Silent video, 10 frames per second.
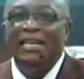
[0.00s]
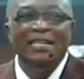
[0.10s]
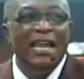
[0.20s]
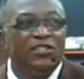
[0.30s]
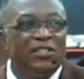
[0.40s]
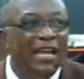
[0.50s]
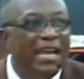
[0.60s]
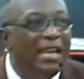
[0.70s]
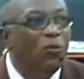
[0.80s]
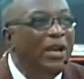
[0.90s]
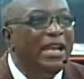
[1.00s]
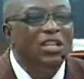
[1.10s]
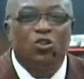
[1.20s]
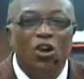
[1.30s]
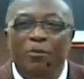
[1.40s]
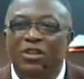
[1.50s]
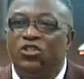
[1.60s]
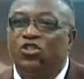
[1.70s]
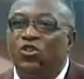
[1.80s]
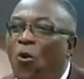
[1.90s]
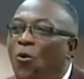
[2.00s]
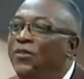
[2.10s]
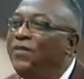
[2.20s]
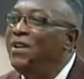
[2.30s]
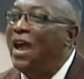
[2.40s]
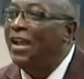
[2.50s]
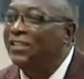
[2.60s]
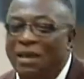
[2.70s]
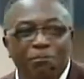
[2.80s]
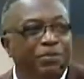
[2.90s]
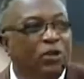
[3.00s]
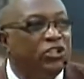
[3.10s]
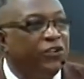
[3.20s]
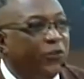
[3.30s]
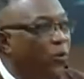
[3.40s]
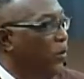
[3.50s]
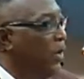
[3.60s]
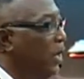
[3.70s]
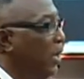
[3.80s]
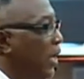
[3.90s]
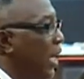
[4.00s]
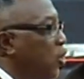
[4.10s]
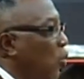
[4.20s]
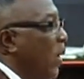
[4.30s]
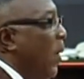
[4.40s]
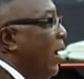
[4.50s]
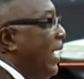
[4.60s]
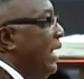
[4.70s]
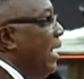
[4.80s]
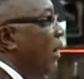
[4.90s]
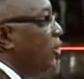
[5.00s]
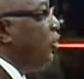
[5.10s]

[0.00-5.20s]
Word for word: the next day the weather is going to be so nice and beautiful. And so we were in our